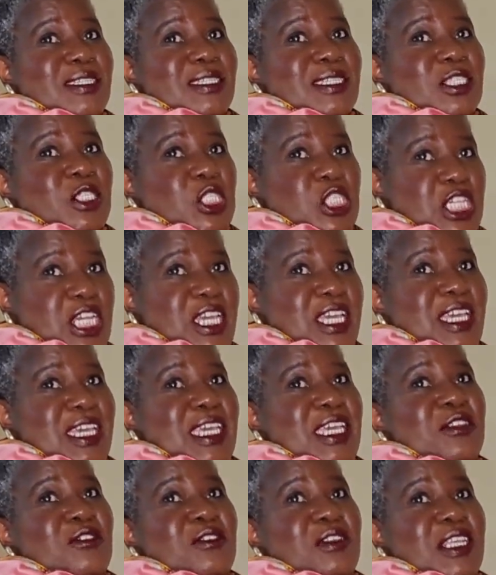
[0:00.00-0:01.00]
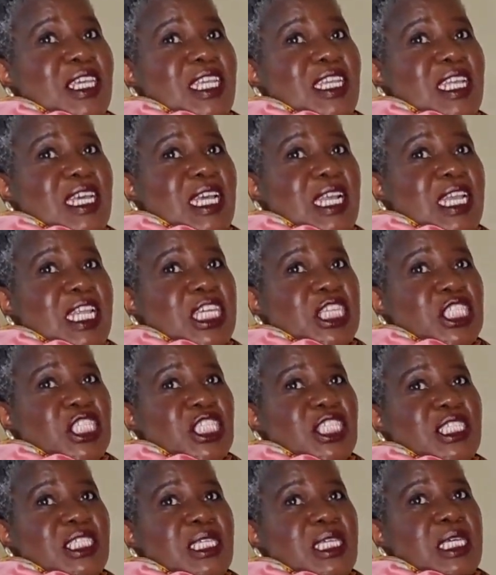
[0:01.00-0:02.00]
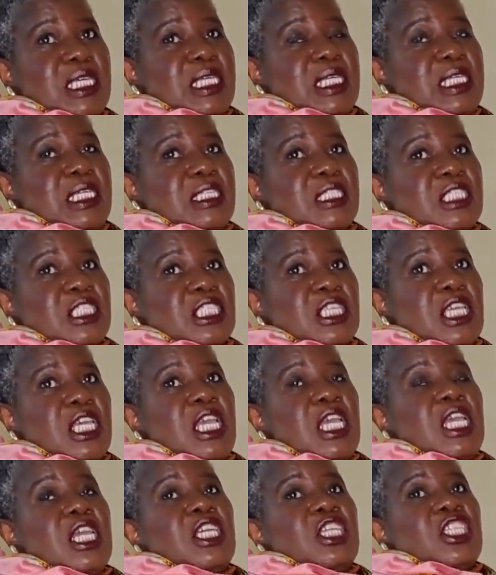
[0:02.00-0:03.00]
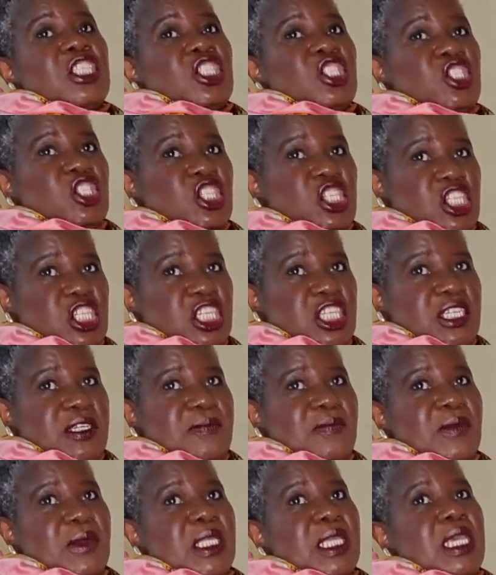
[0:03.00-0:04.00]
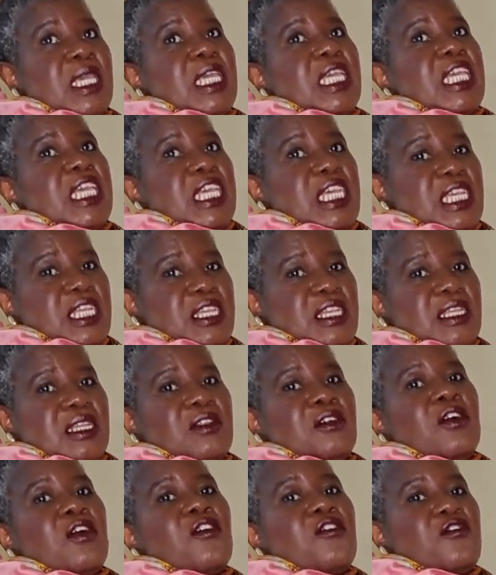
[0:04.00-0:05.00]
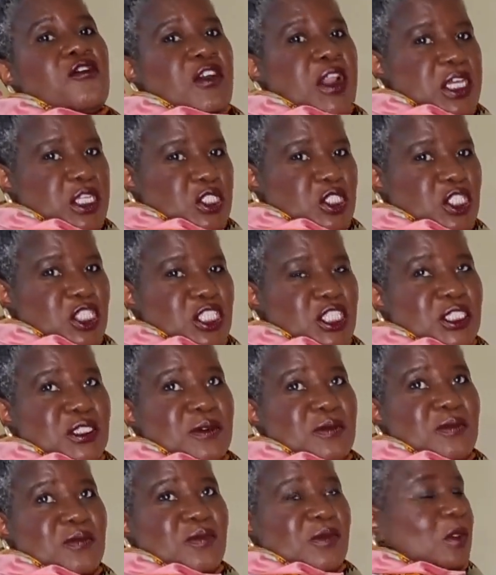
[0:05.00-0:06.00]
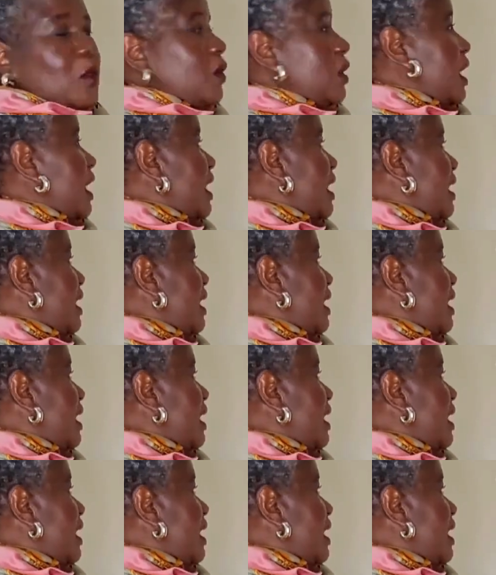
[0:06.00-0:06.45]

J in English is G in French. Okay?